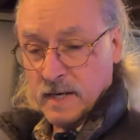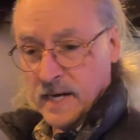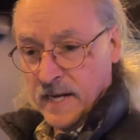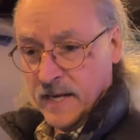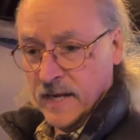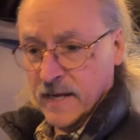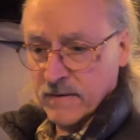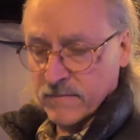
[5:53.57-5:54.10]
I
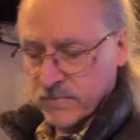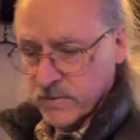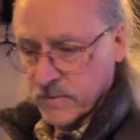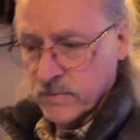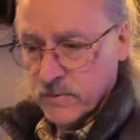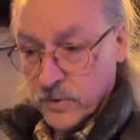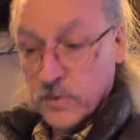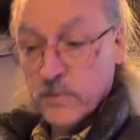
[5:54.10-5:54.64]
have
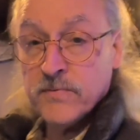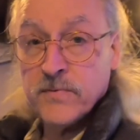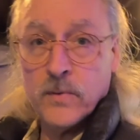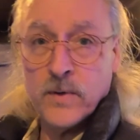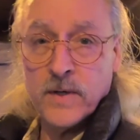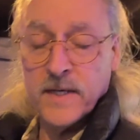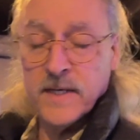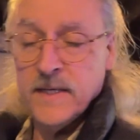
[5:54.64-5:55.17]
new
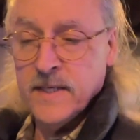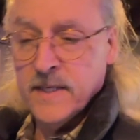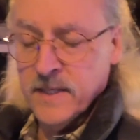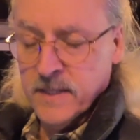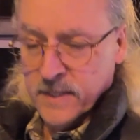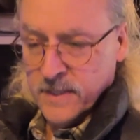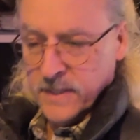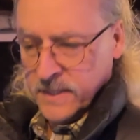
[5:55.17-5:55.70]
flooring
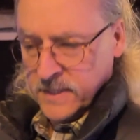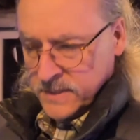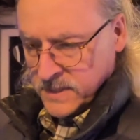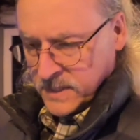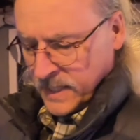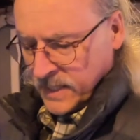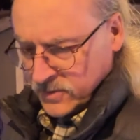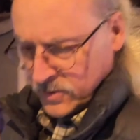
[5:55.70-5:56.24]

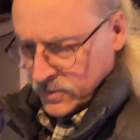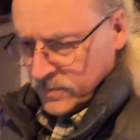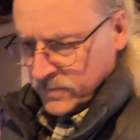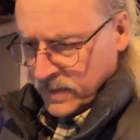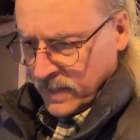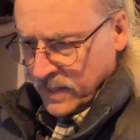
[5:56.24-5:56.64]
scheduled